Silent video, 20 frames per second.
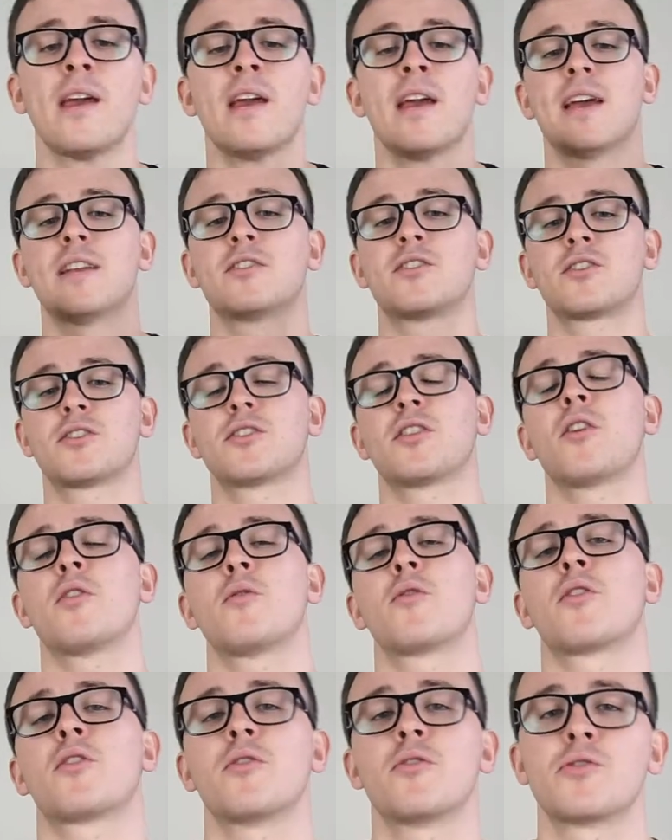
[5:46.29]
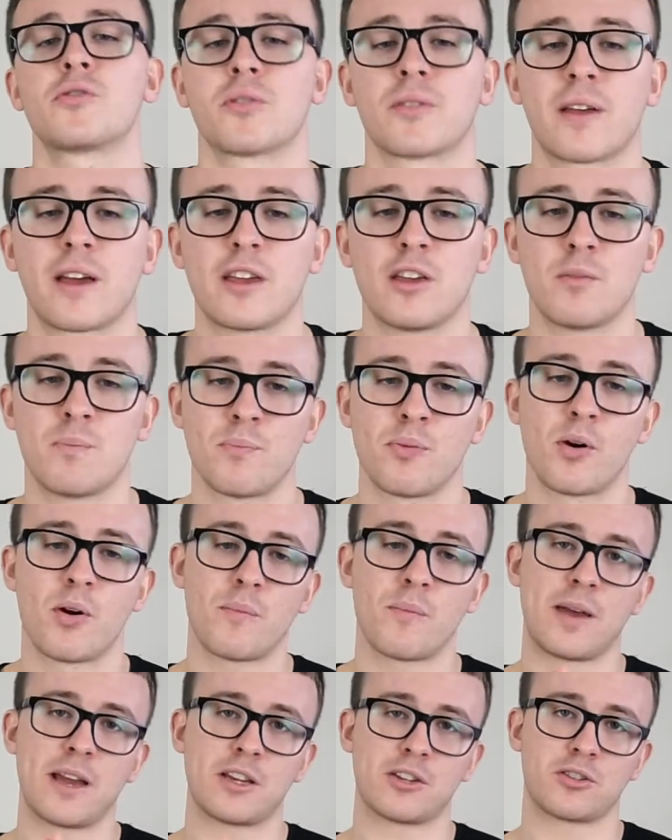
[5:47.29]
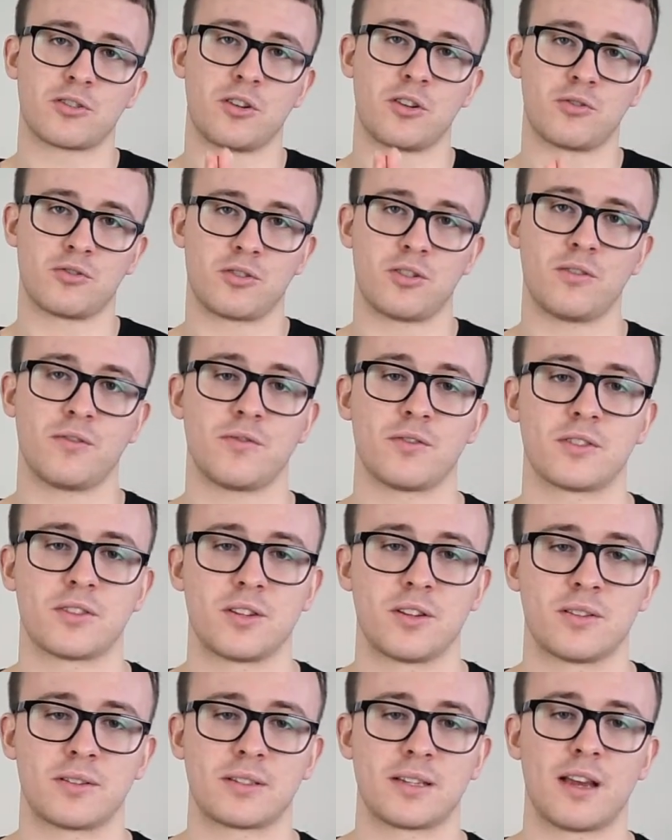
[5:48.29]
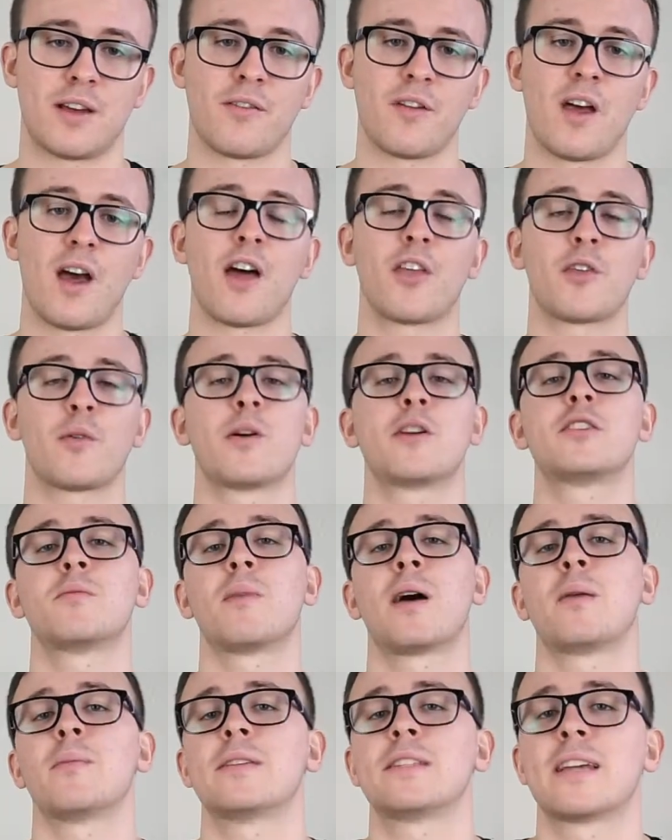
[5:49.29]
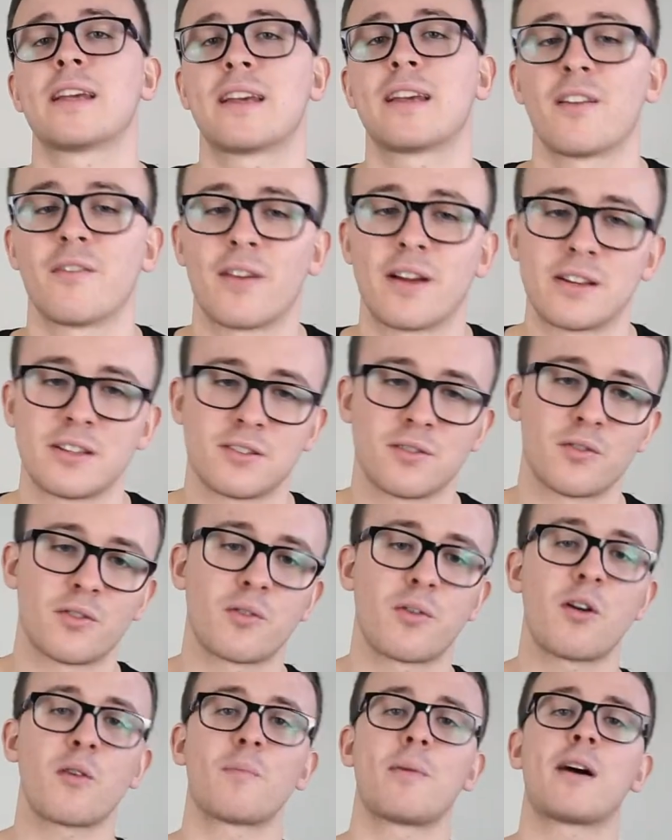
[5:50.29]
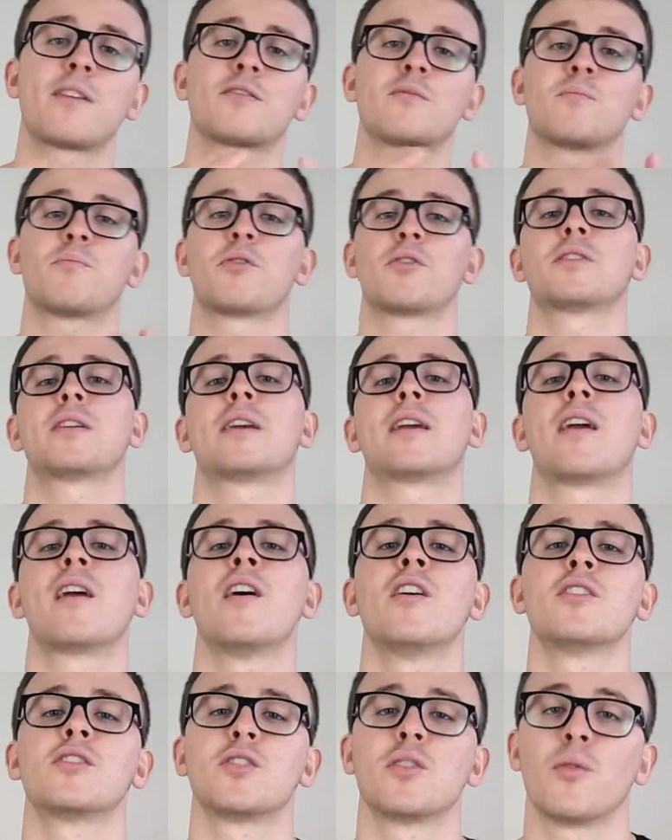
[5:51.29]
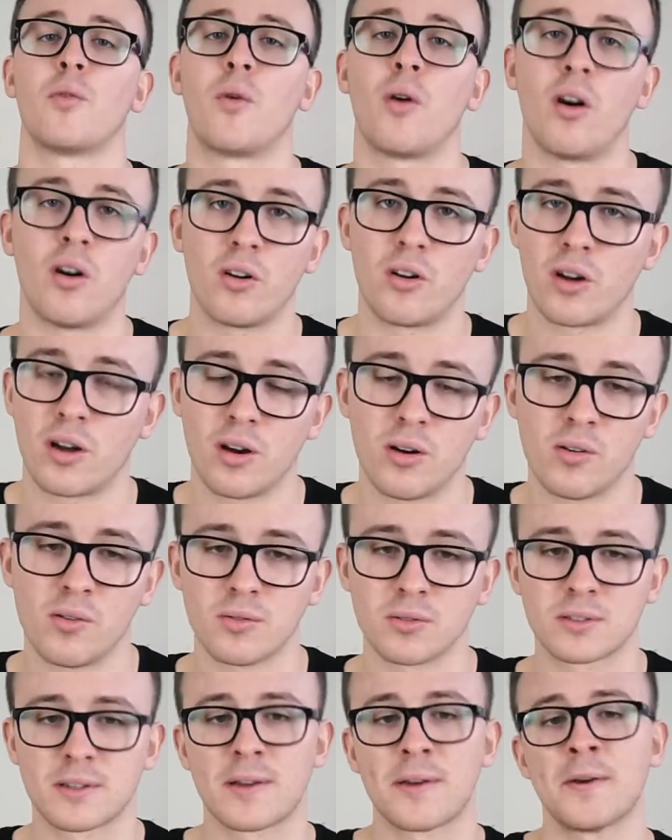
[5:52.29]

It's so crucial that you make sure you're truthful to yourself. Otherwise, you might be taking advantage of the wrong path and pushing to the wrong goals.